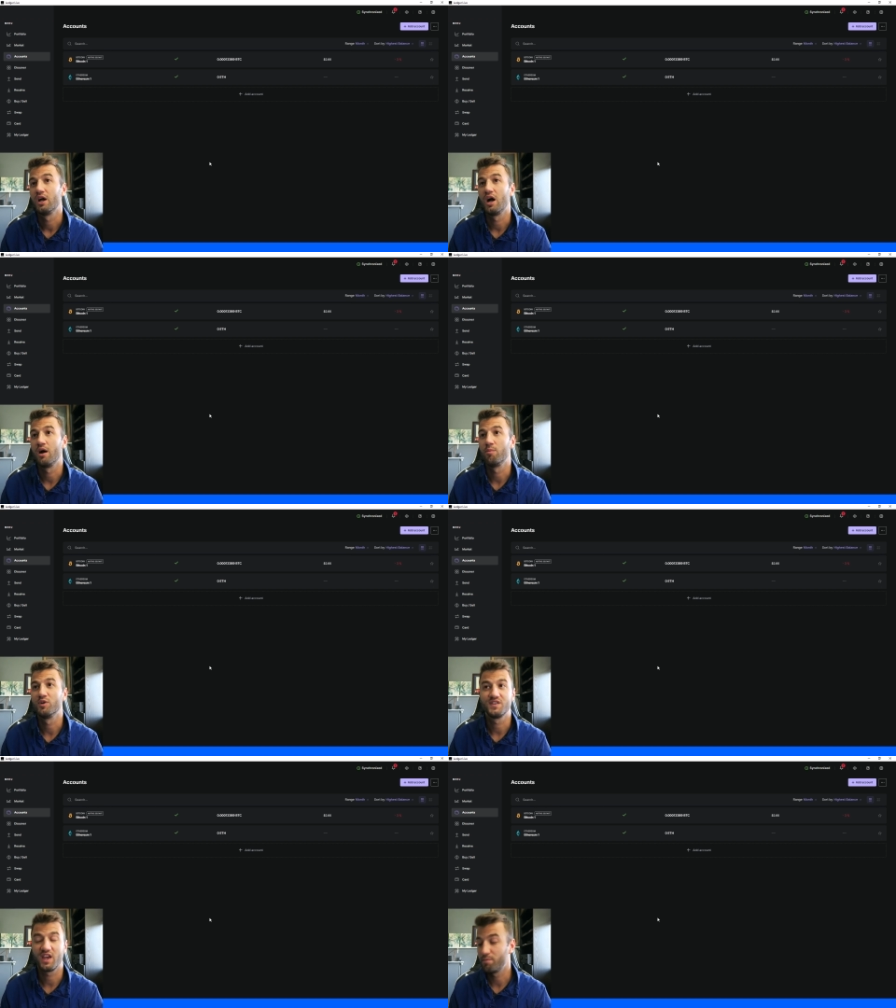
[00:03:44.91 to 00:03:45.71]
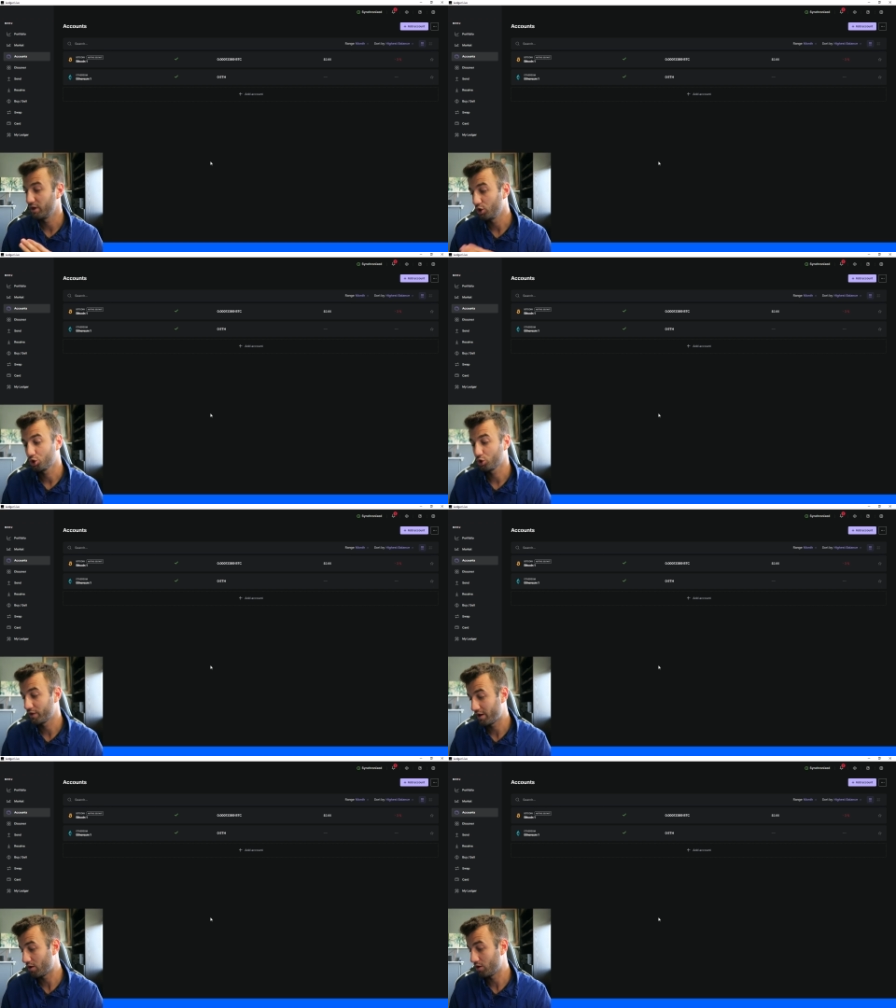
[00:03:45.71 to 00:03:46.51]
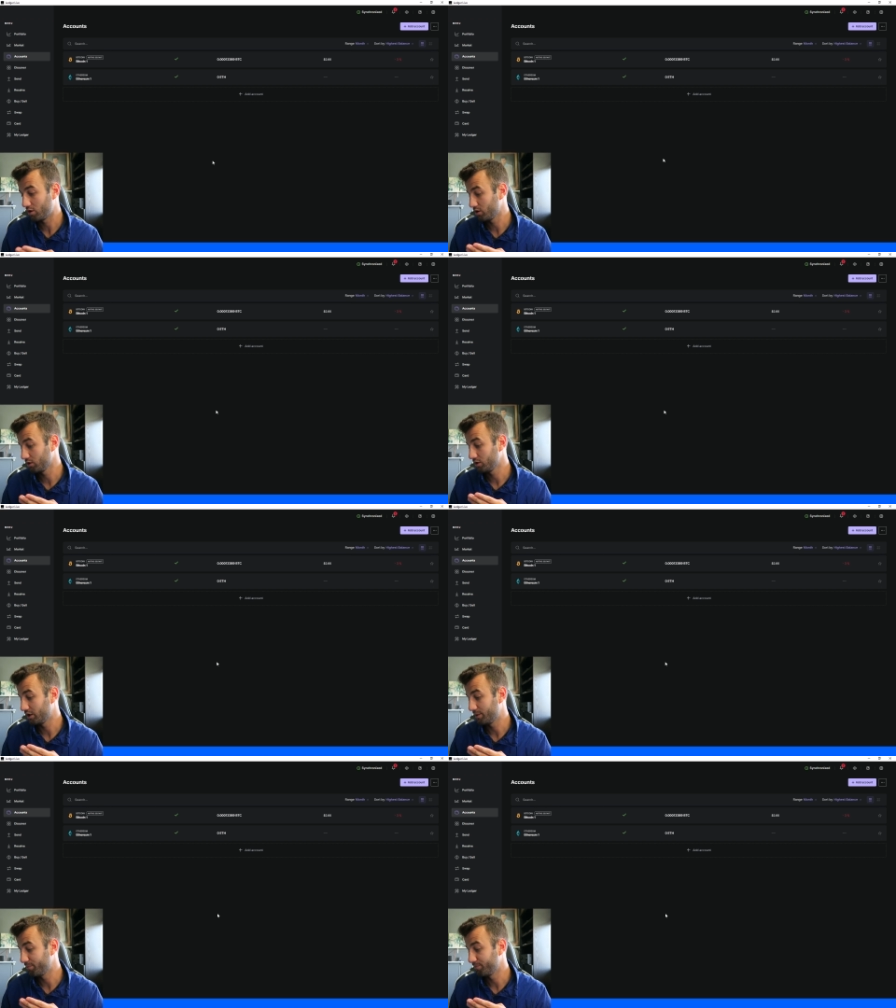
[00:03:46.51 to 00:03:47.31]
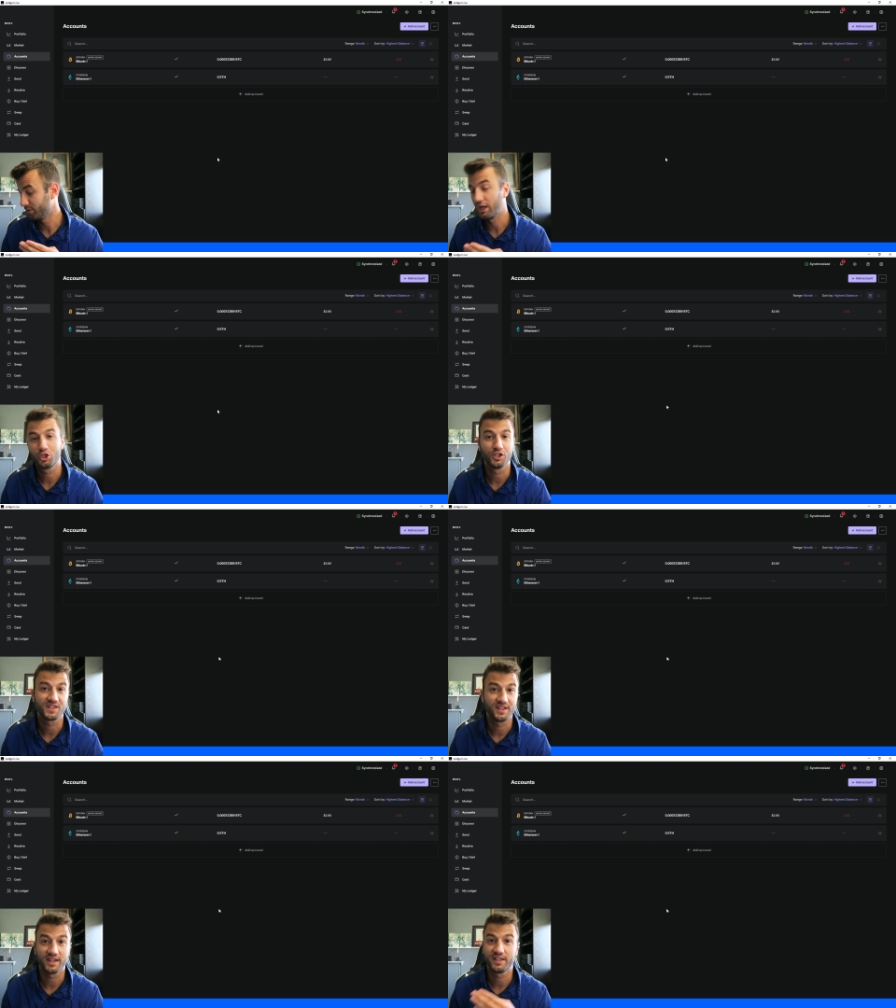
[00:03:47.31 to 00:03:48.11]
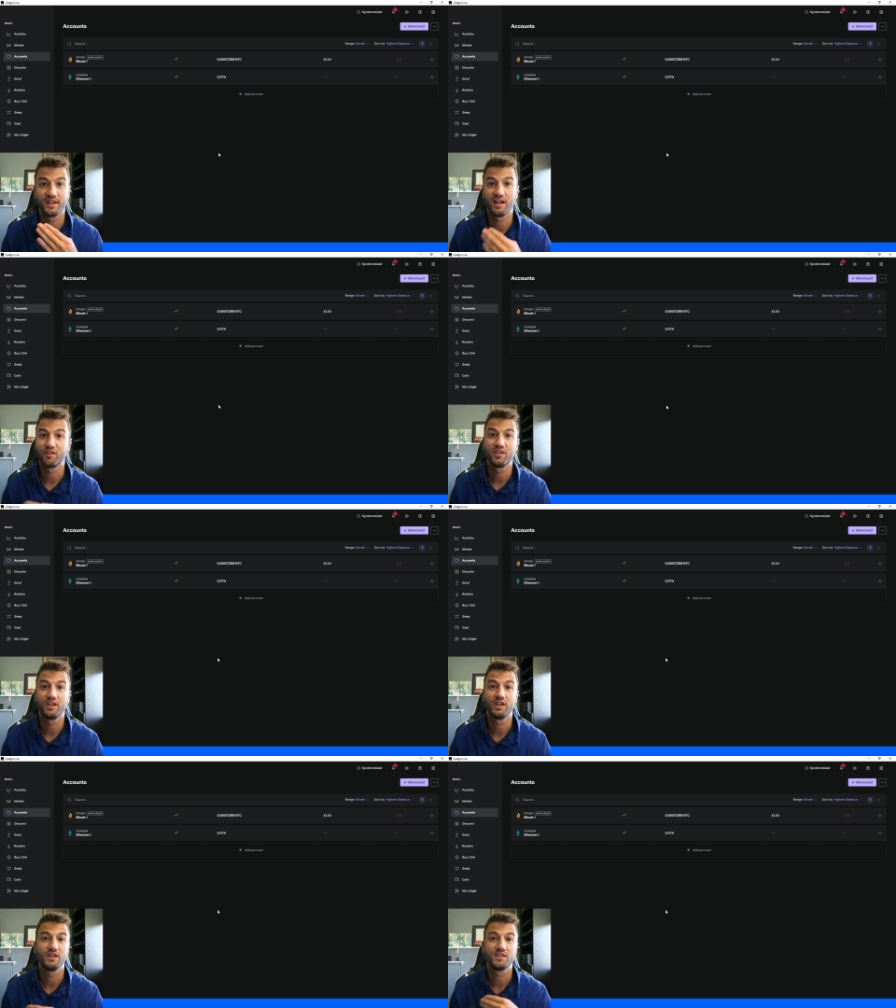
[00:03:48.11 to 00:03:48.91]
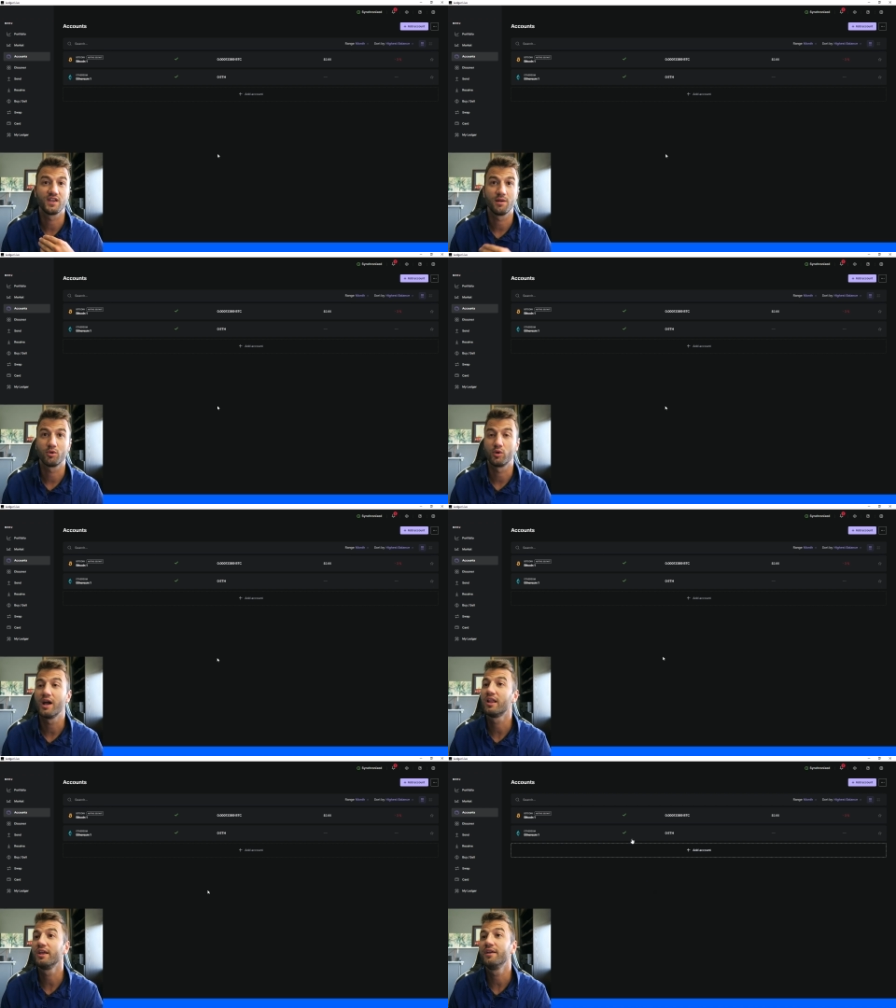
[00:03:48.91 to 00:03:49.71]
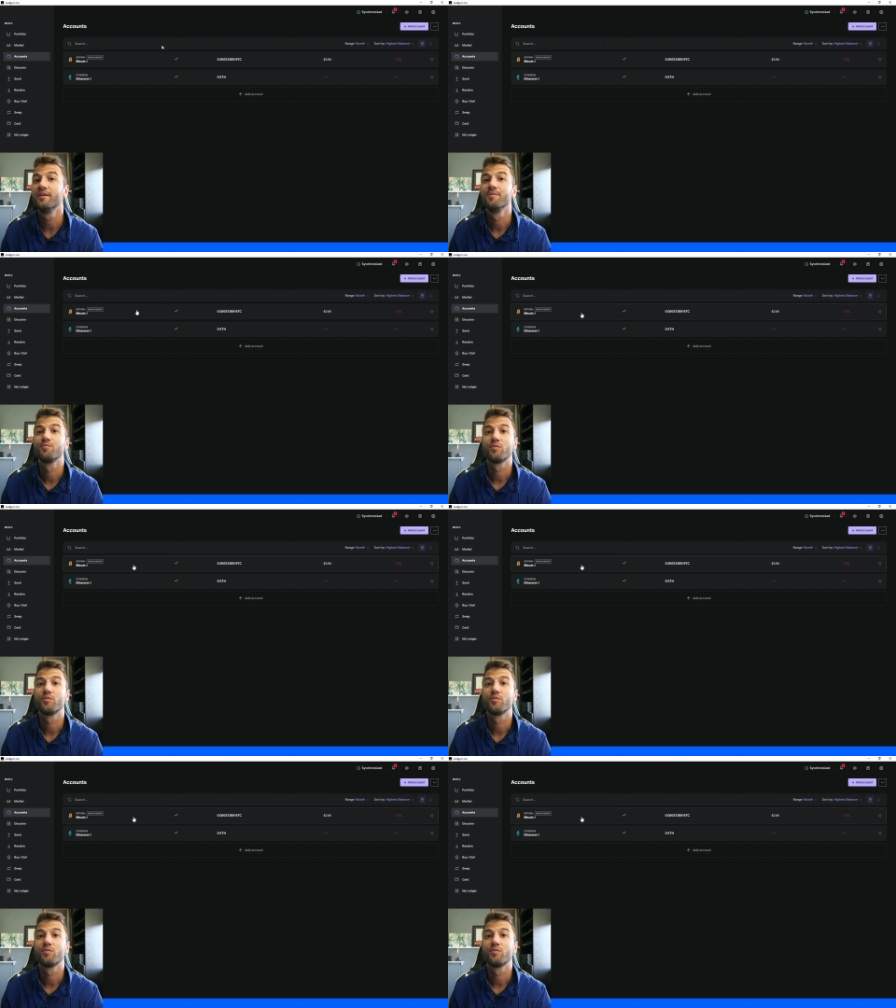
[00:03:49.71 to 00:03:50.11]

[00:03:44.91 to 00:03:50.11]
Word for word: um, once again, making sure that our um, Ledger is connected and everything is set up correctly.